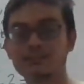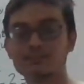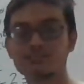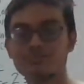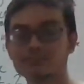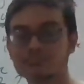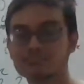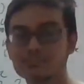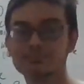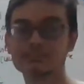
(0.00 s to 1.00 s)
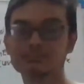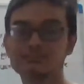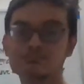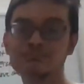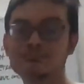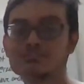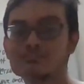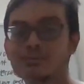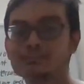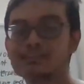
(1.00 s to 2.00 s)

other possible ways because there's